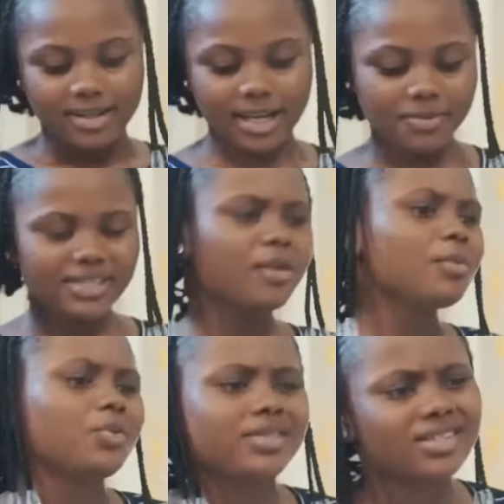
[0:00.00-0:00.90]
Dad, please help
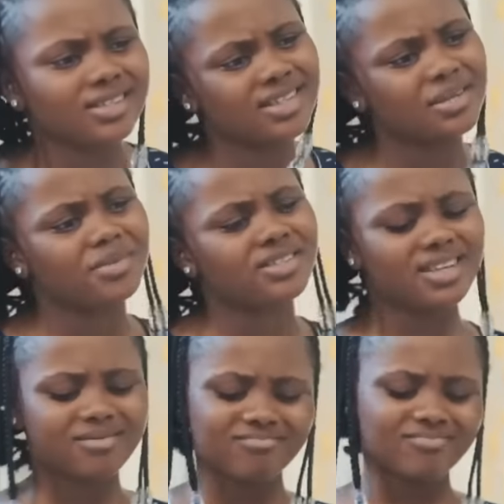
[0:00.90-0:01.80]
me with this assignment.
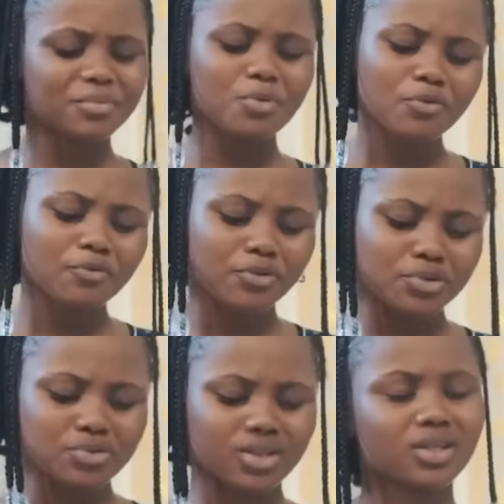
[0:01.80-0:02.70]
I'm
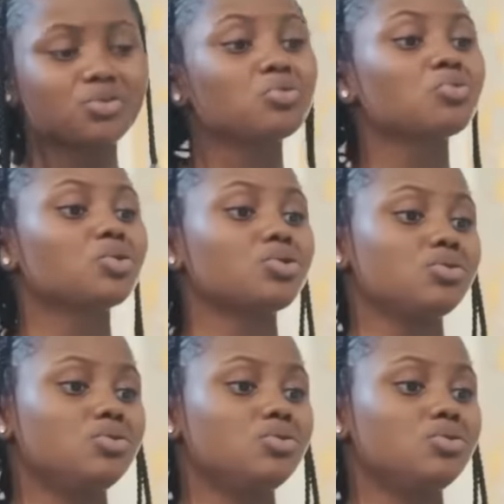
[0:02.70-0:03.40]
confused and I don't know what to